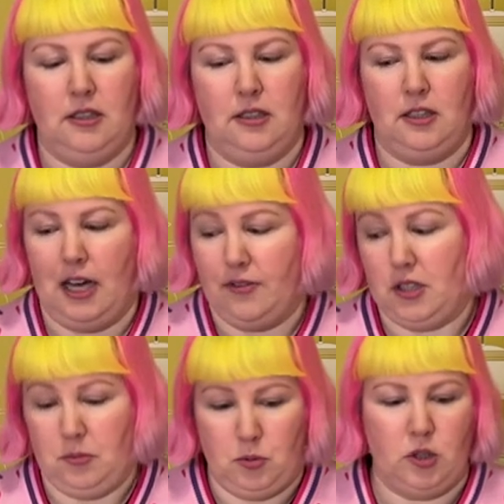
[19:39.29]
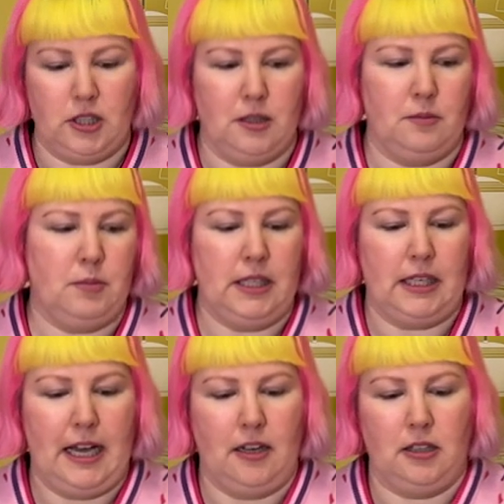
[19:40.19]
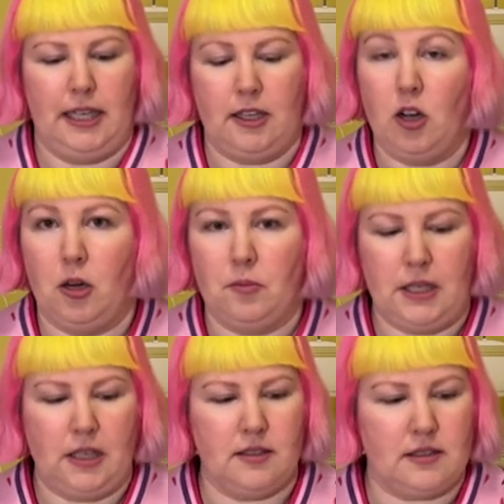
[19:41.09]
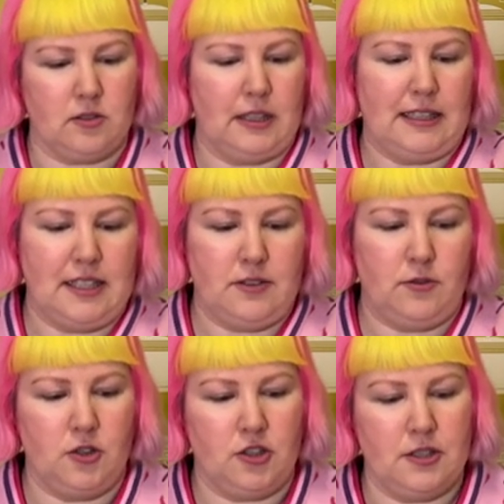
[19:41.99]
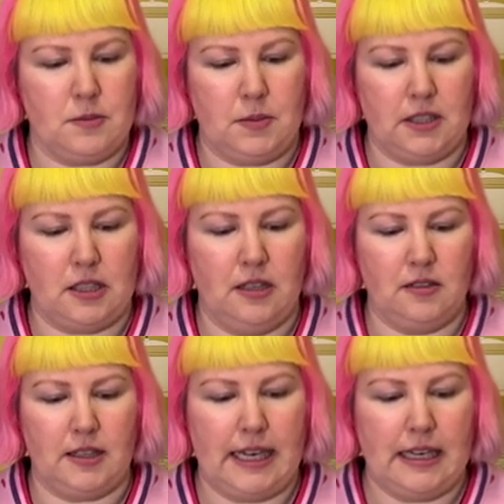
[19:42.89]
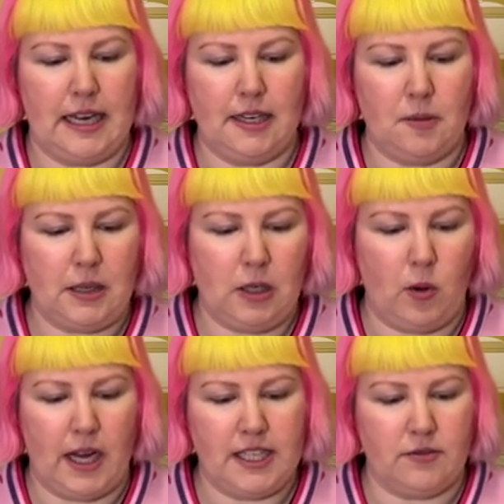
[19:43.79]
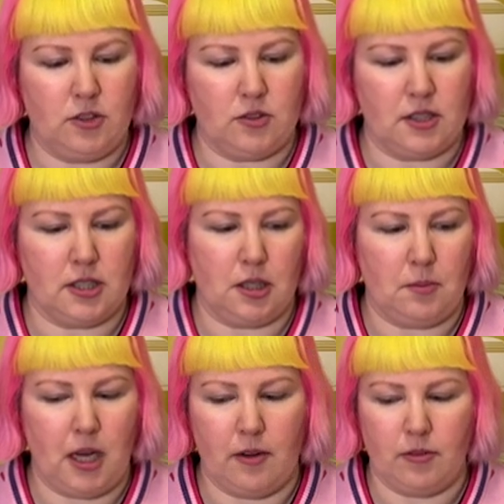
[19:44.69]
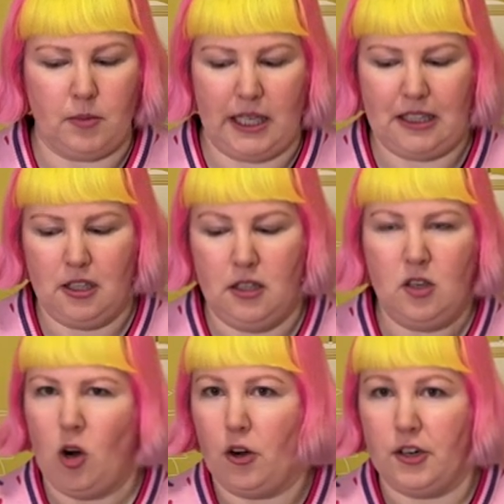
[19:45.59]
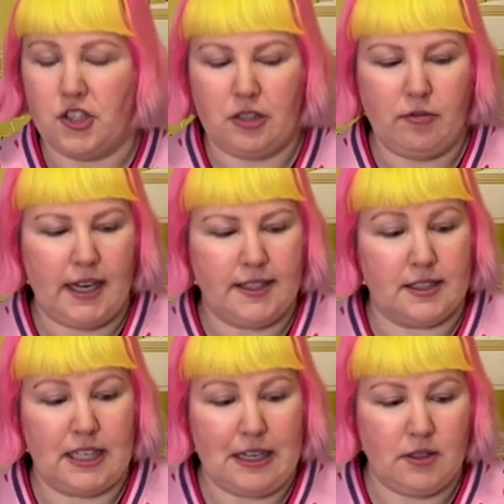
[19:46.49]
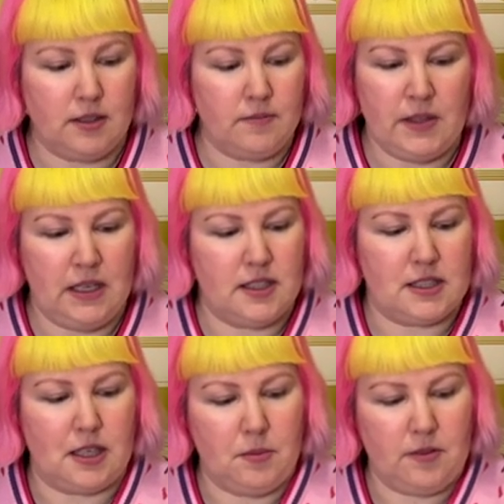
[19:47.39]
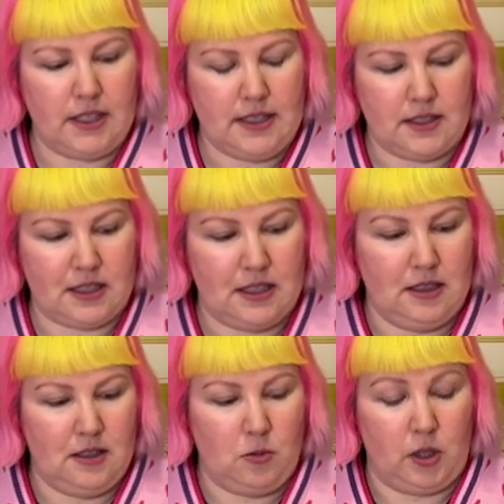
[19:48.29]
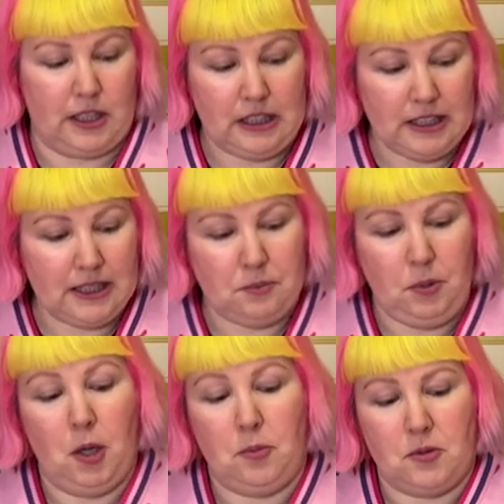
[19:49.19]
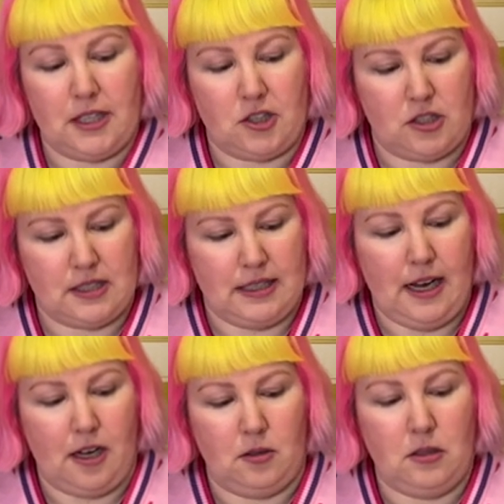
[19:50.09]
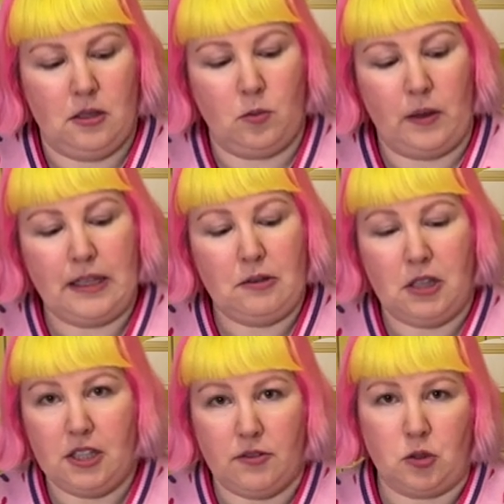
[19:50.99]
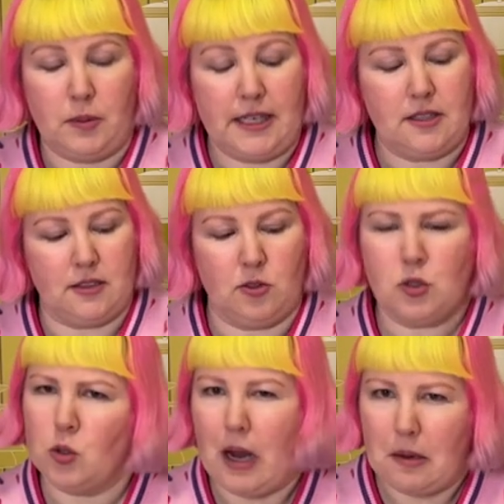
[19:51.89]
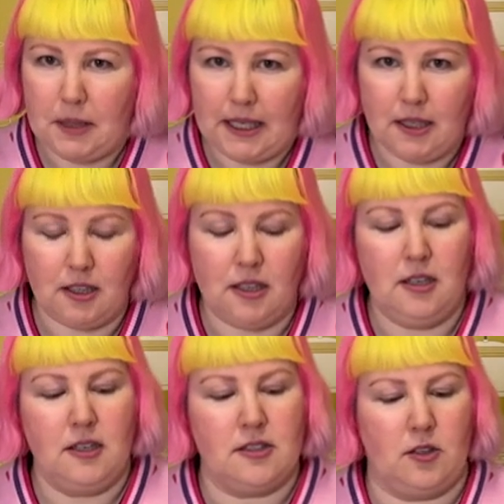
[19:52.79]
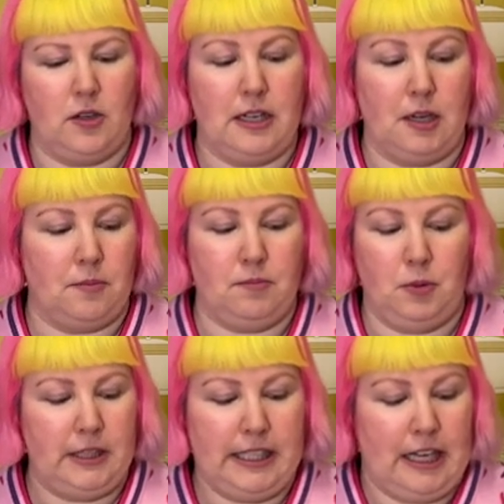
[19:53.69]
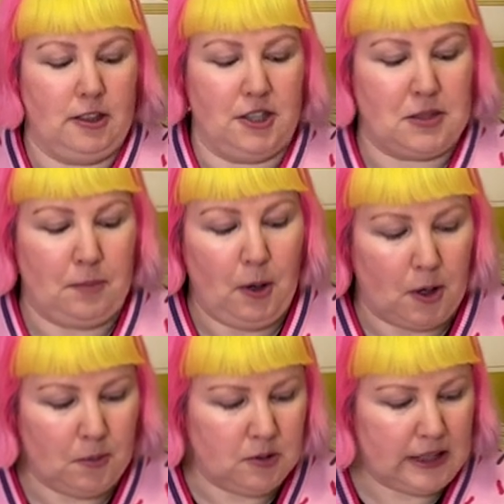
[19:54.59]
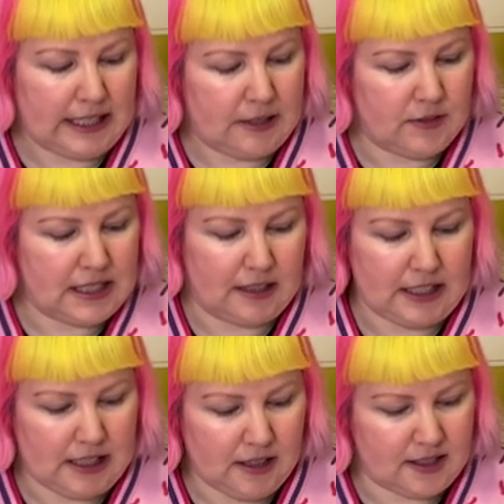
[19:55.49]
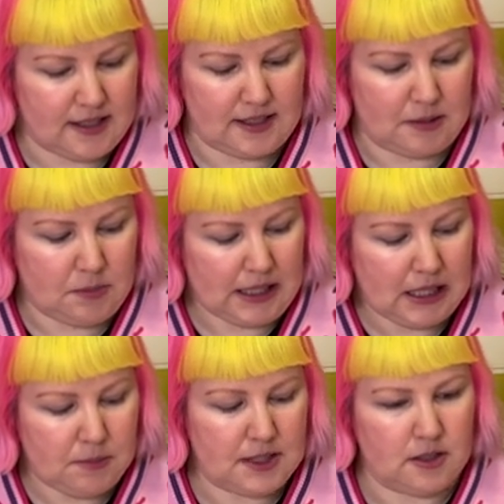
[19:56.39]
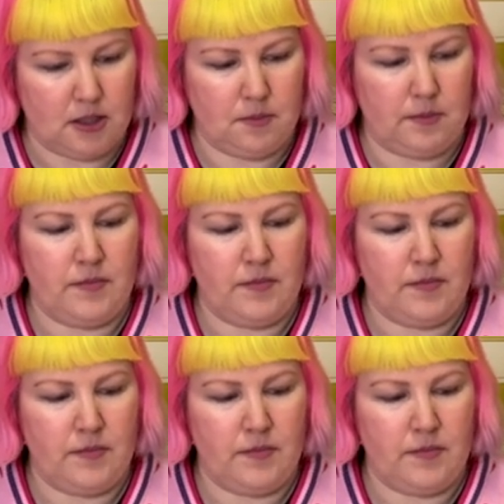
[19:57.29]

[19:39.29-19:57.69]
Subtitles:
after the border, pick out like hot pinks or like these fuchsias, but they end up being quite difficult to tell apart from like orangey reds. And even some of these what are clearly purple sections now, when they were individual pieces, looked quite pink. So I end up pulling out lots of purple, like even down here, because there's like pinky bits on them.